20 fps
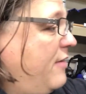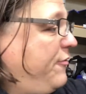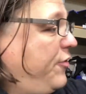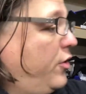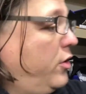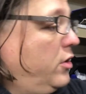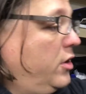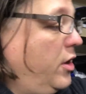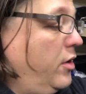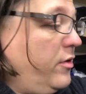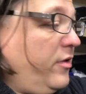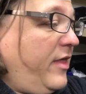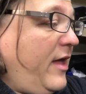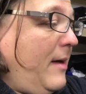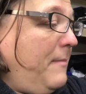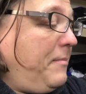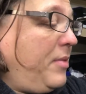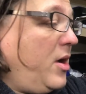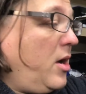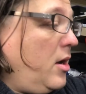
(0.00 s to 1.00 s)
that'll go to
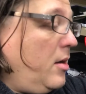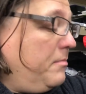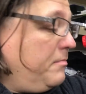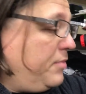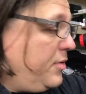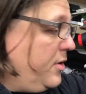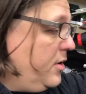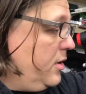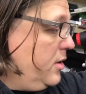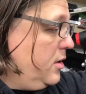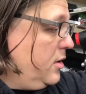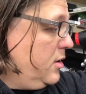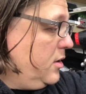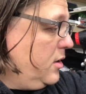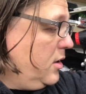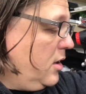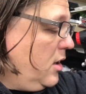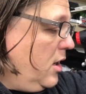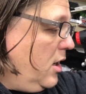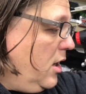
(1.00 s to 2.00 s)
that pump.
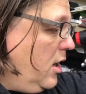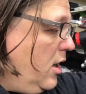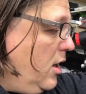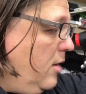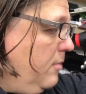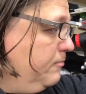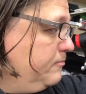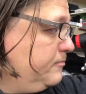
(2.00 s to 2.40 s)
I